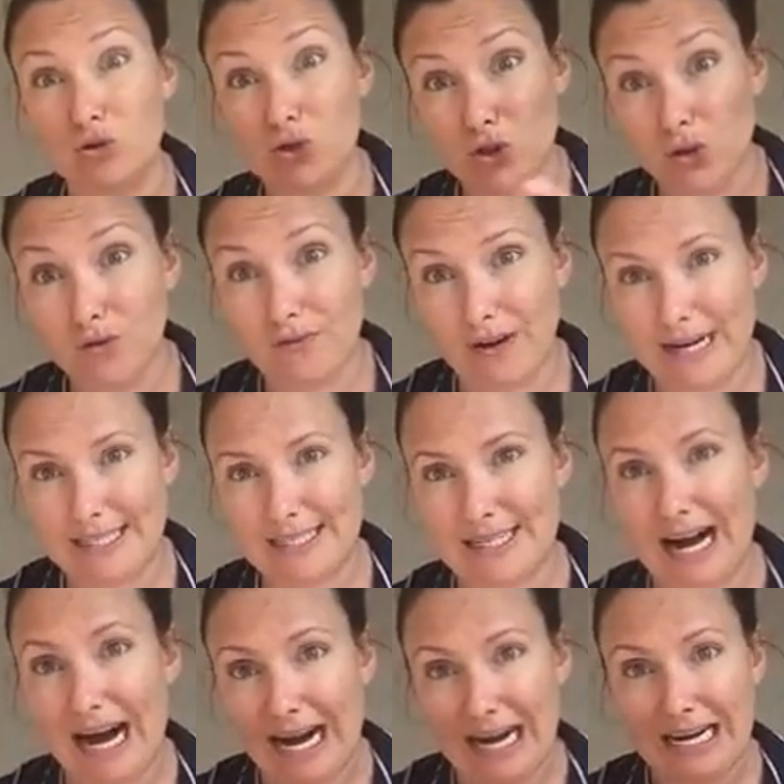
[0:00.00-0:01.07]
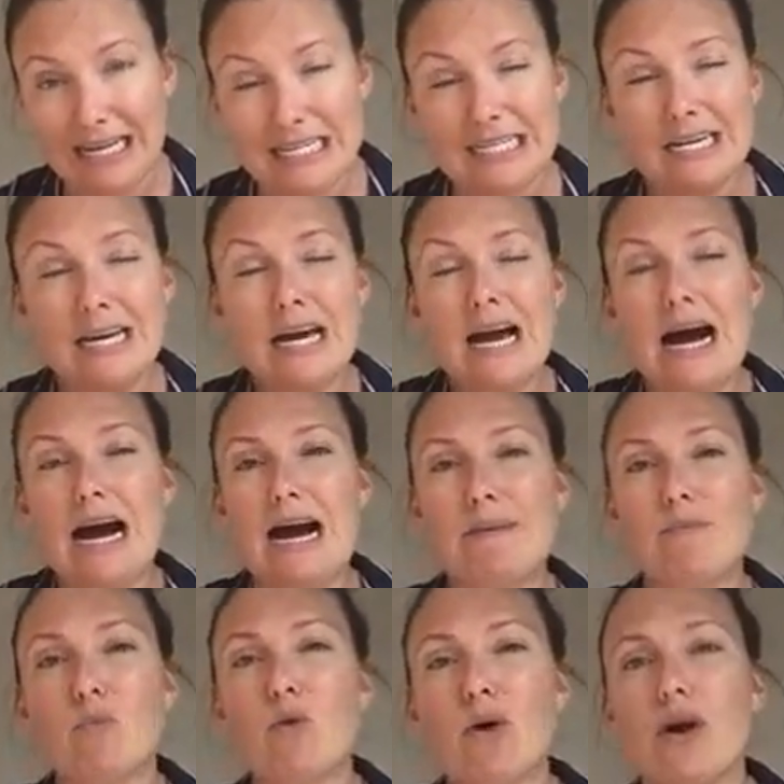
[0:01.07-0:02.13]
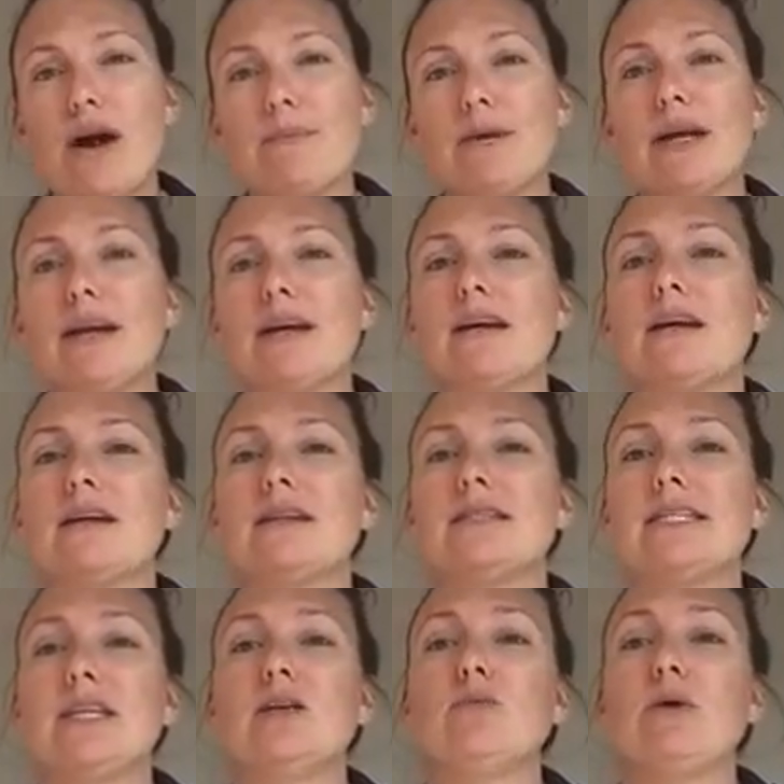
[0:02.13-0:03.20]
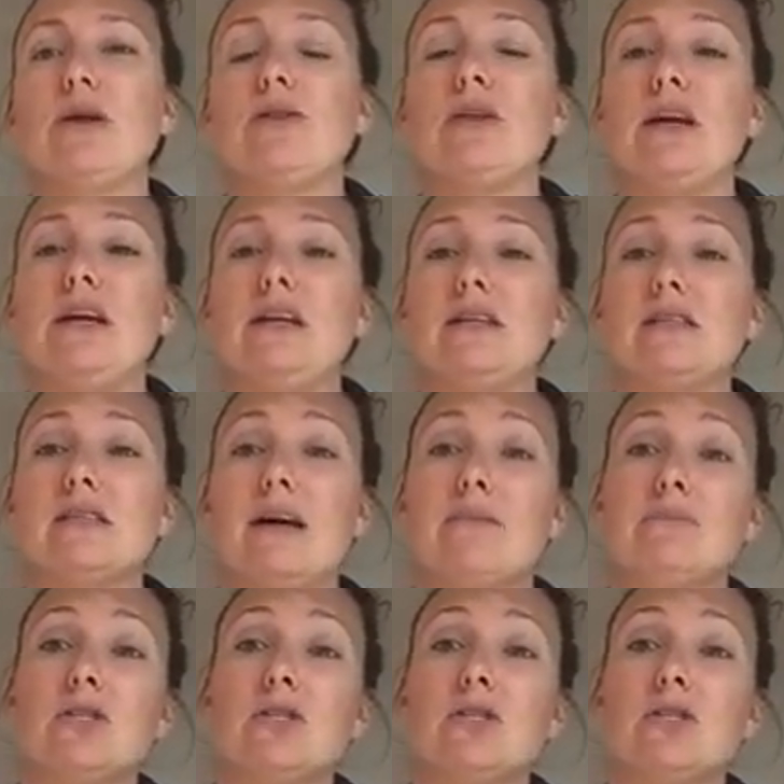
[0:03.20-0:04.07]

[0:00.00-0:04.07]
do find it hard. What I'm going to deal with is